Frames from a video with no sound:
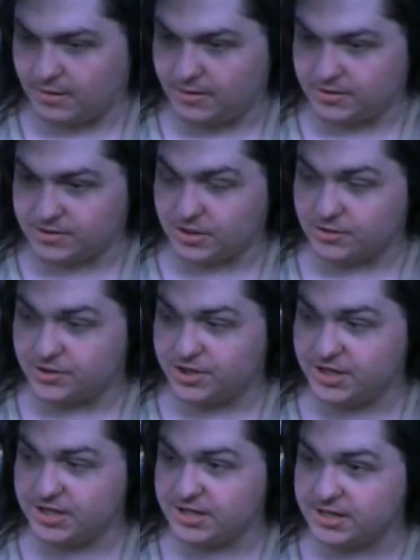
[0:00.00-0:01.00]
So
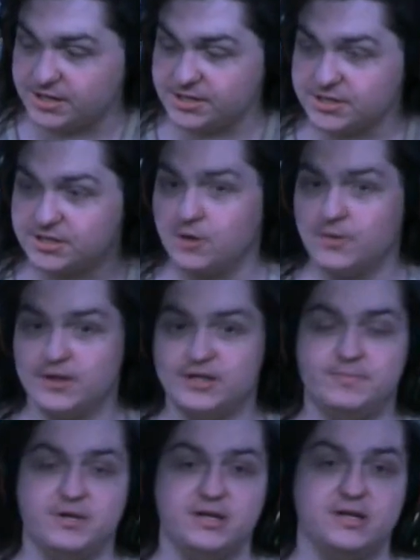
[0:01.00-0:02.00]
she is going to
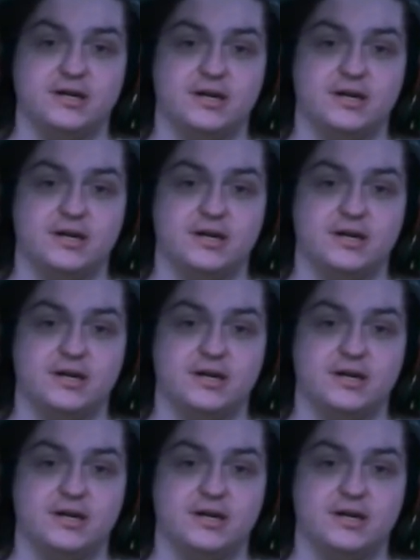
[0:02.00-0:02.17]
be